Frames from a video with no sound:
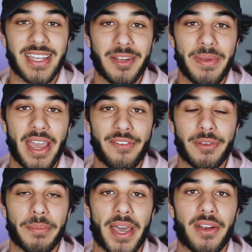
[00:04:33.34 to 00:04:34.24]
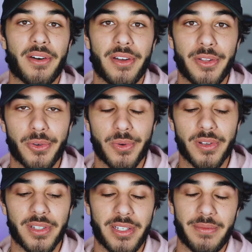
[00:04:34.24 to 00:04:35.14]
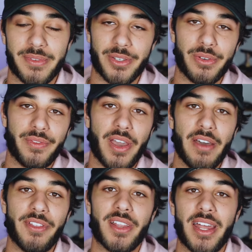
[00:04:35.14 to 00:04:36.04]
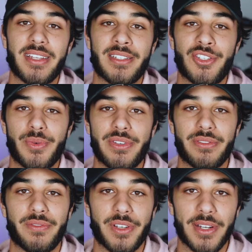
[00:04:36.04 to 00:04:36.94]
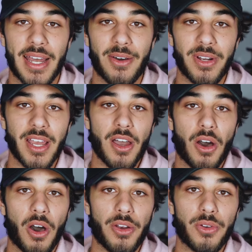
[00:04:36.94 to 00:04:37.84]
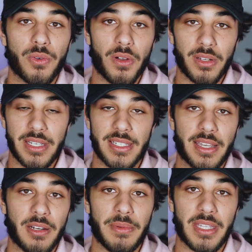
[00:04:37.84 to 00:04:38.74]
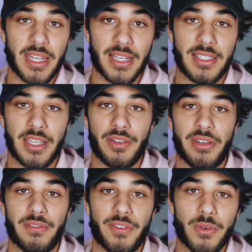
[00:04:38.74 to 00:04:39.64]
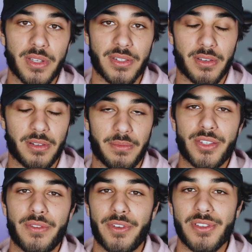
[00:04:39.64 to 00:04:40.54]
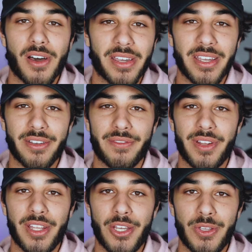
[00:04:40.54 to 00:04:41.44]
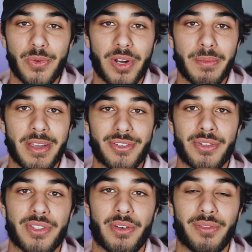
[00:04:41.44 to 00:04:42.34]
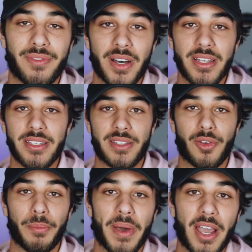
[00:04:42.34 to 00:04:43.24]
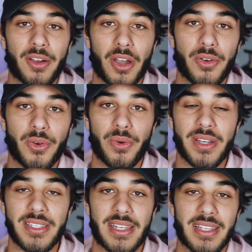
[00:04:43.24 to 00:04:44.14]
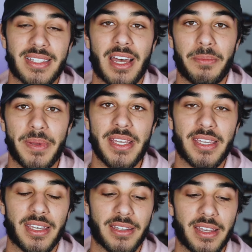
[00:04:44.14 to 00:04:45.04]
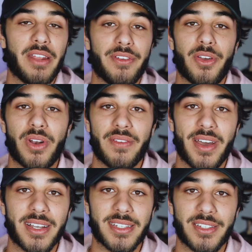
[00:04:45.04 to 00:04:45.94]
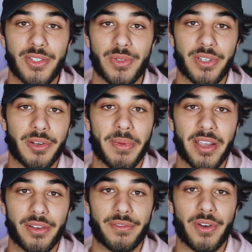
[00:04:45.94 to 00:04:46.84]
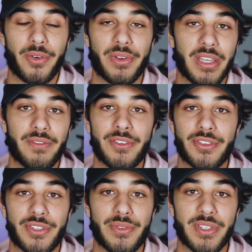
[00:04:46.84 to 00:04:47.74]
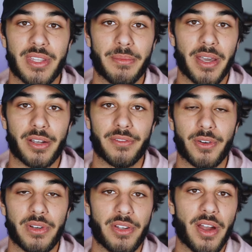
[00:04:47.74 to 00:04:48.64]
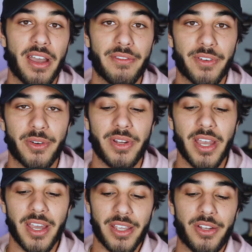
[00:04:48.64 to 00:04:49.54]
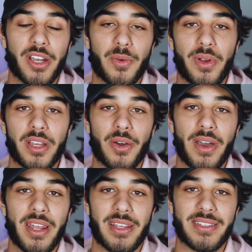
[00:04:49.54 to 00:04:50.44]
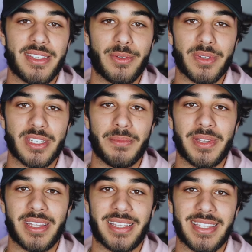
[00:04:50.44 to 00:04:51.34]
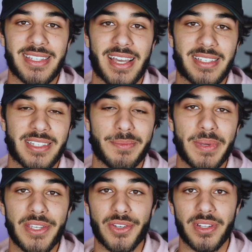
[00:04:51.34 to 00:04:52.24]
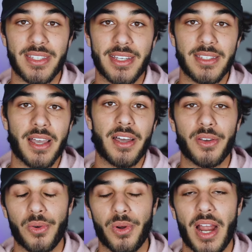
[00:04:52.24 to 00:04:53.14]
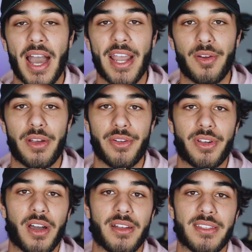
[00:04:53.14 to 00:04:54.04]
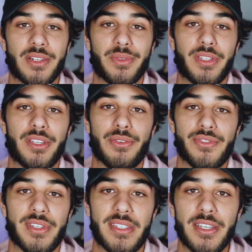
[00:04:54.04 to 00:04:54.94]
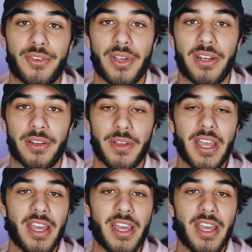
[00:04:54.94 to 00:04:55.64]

going to be having bad audio quality. So if you have the lighting situation figured out, audio quality is going to be the next thing you need to focus on. So if you're talking in your video, you want to make sure there's no fuzz, no background noise, and it's not peaking. And if you don't have access to a good microphone, or even just using the microphone in your iPhone, you're going to want to go ahead and stick with something like the text-to-speech on TikTok, or hire out your content with a UGC creator.